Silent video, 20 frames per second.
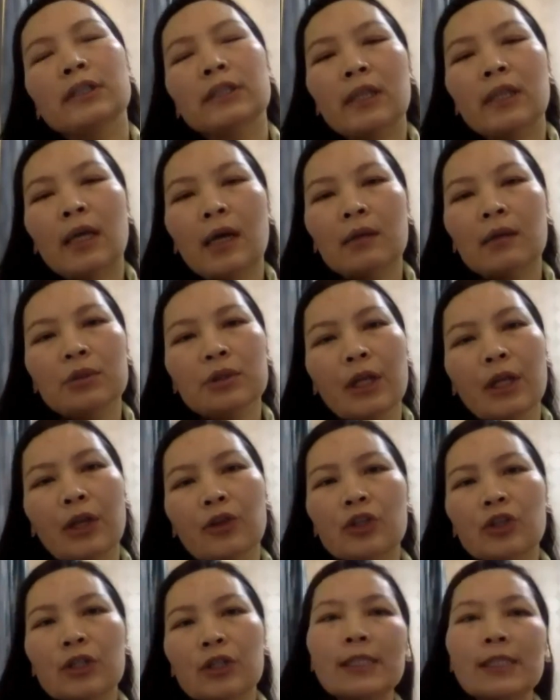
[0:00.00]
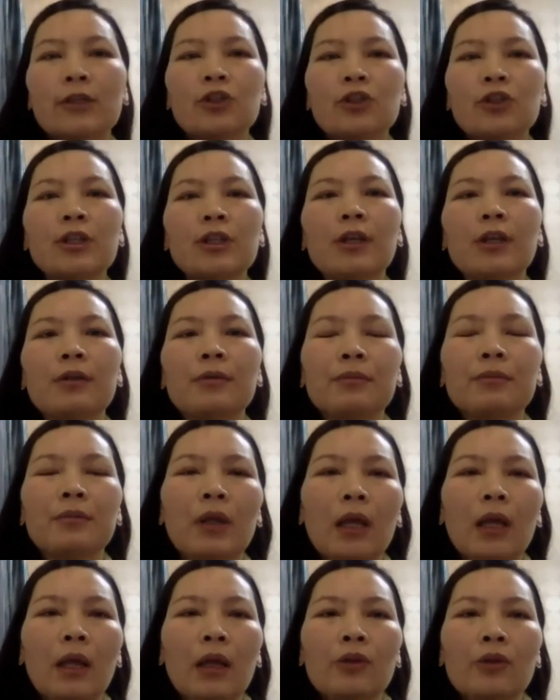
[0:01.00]
the retirement age is 60.
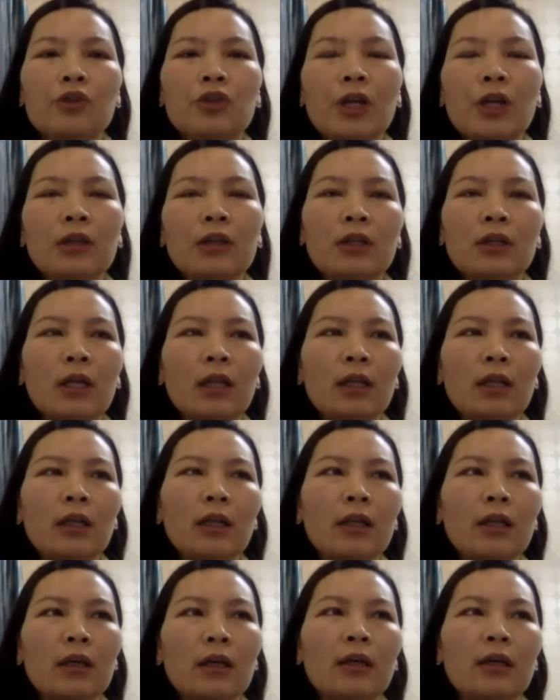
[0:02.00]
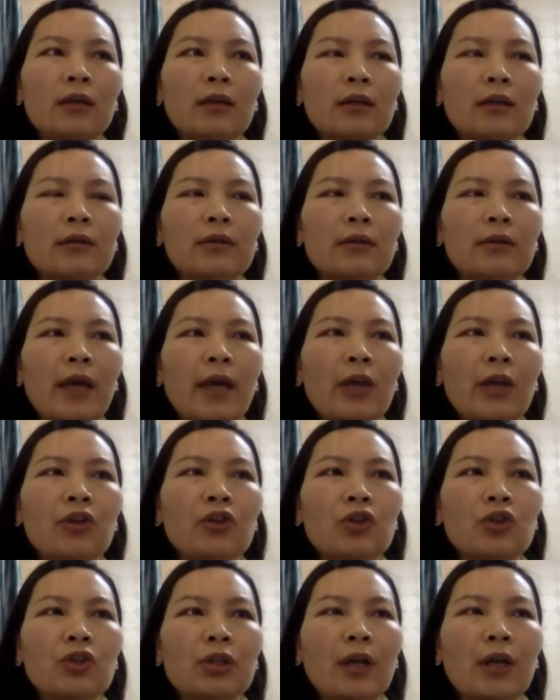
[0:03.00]
Generally,
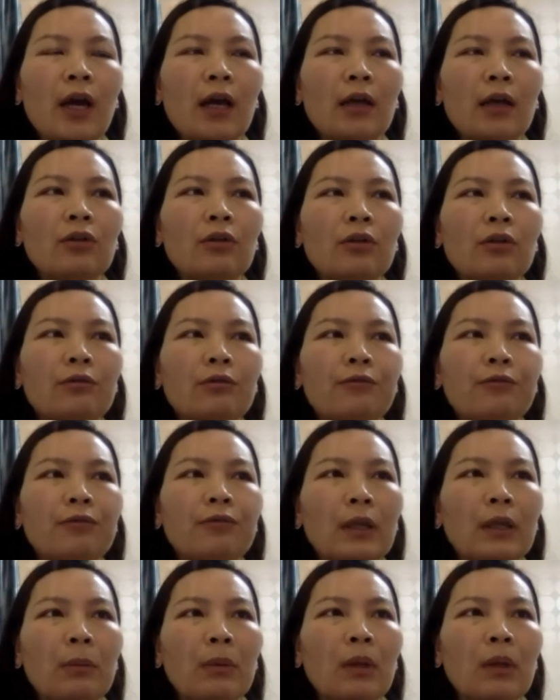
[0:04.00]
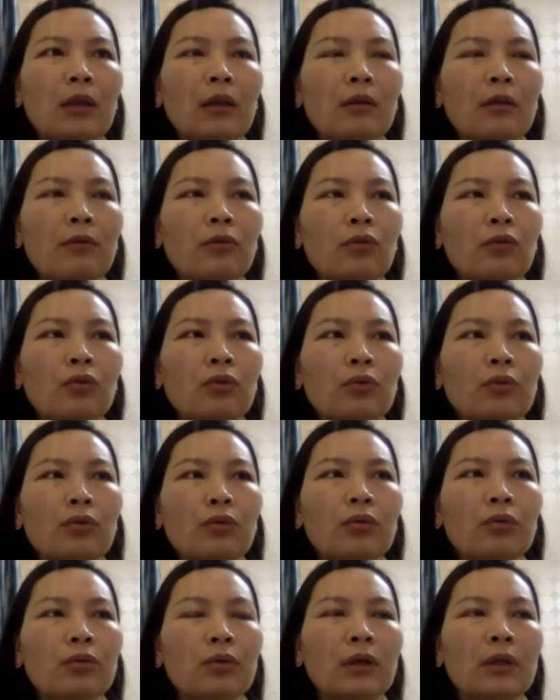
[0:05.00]
age kind of limit
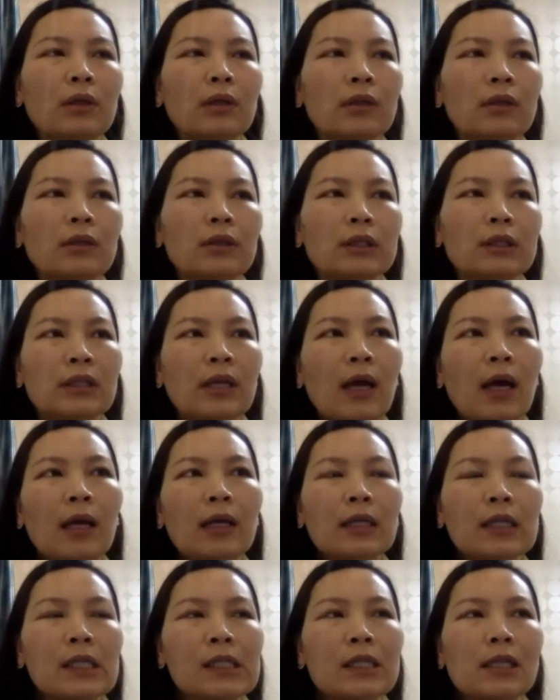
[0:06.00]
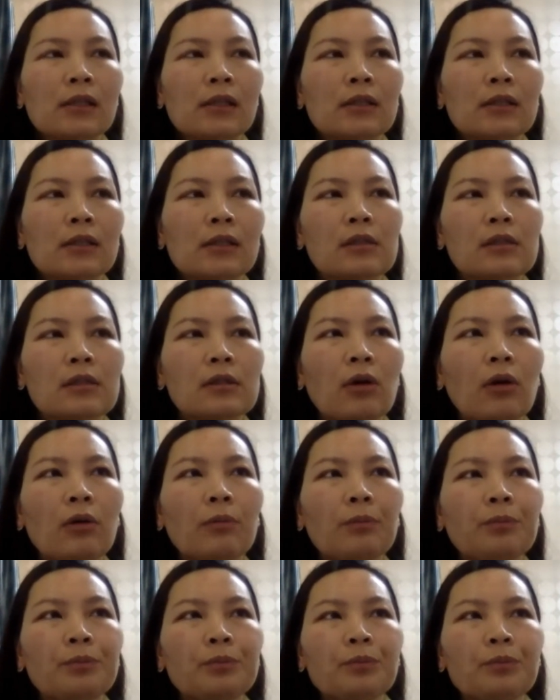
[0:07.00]
to retire is 60.
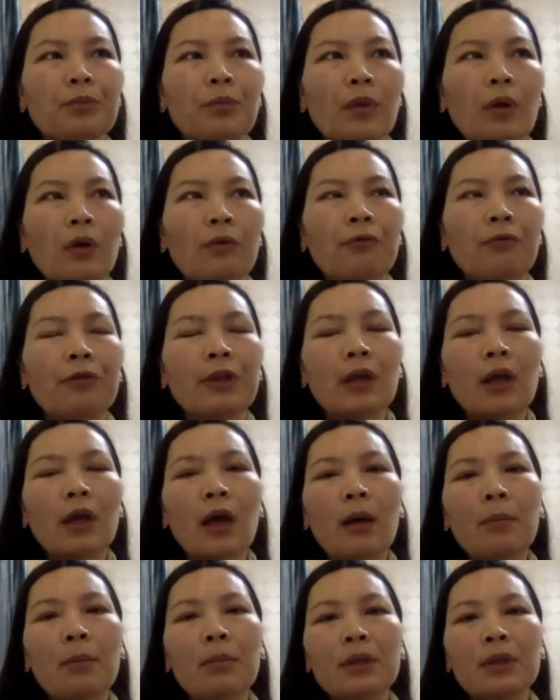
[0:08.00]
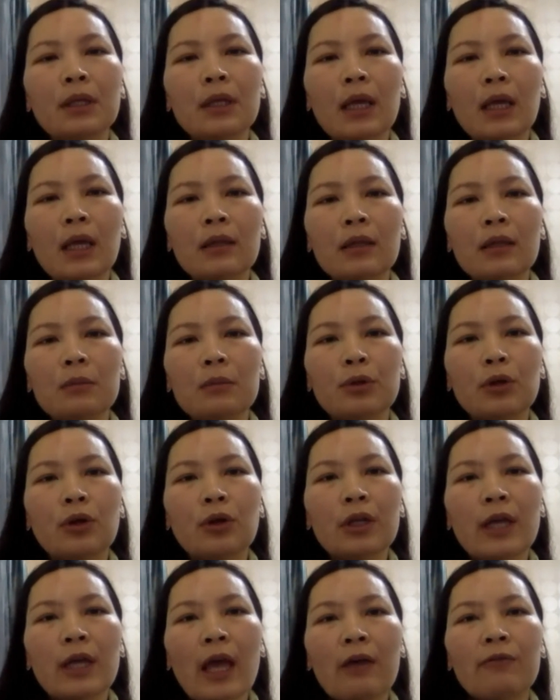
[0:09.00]
So for the company and the
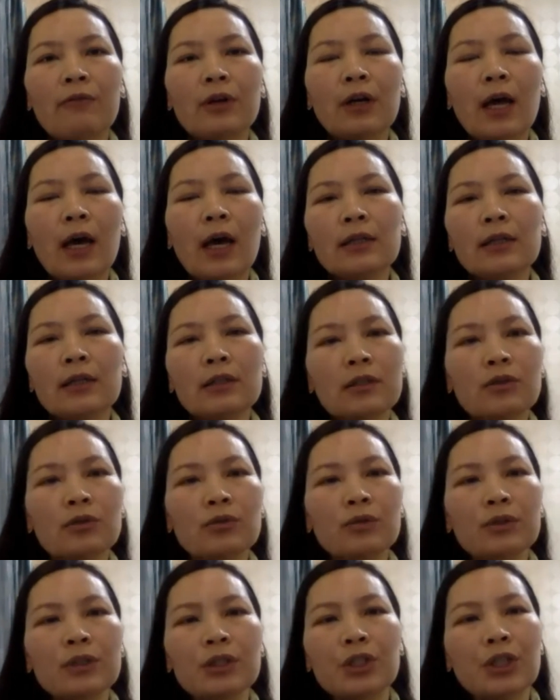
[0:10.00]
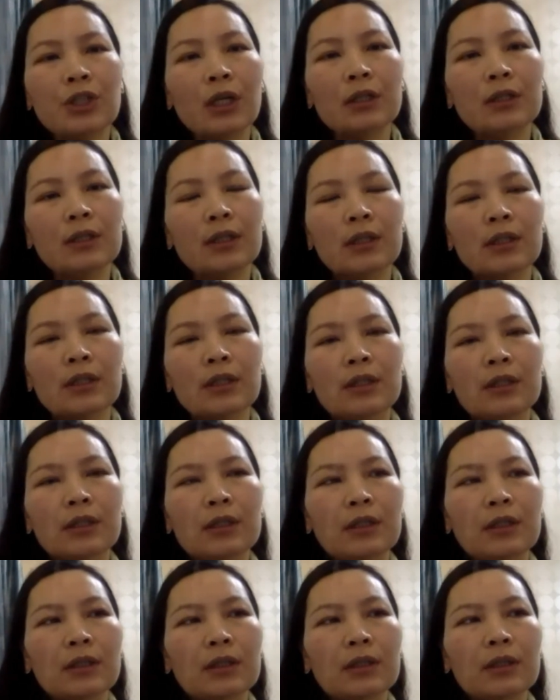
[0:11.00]
employer have a right to initiate
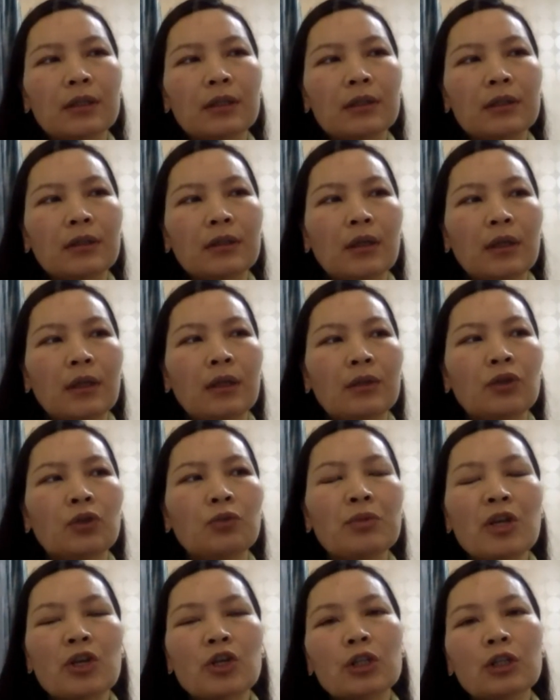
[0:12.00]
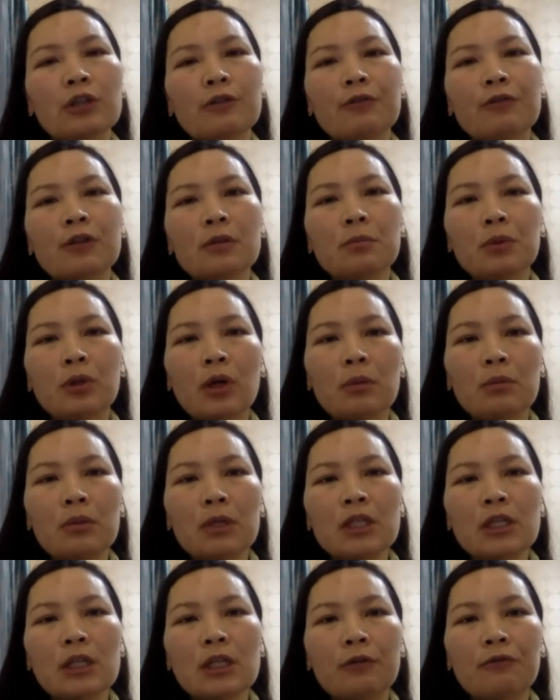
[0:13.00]
the termination of the
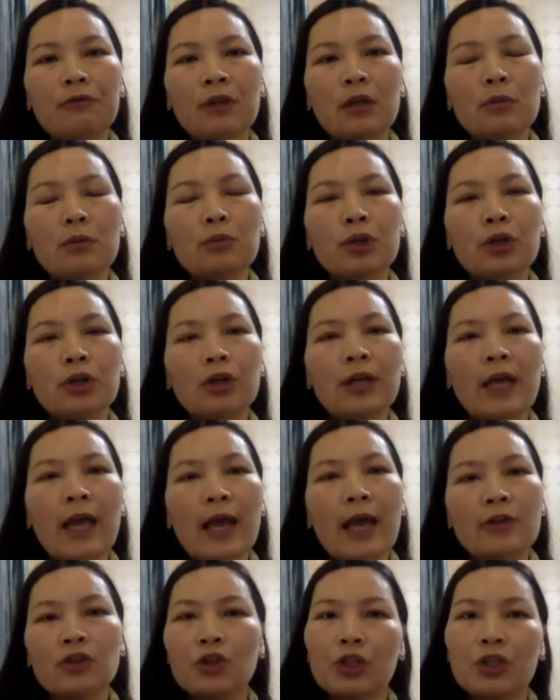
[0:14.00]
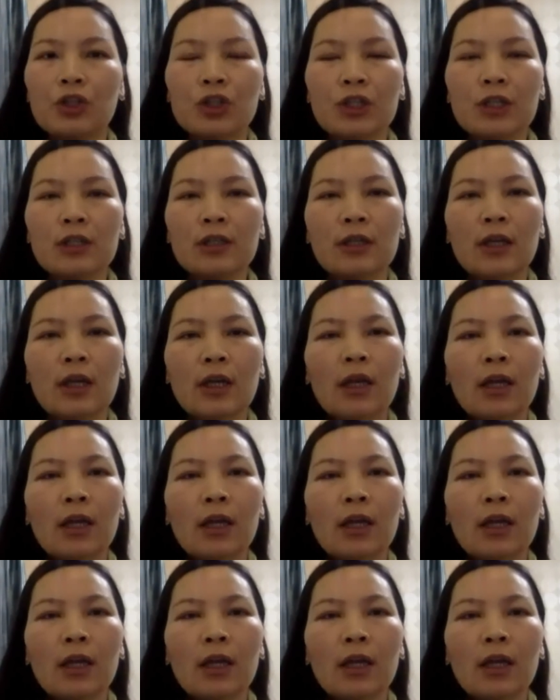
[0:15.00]
employment if the employee has reached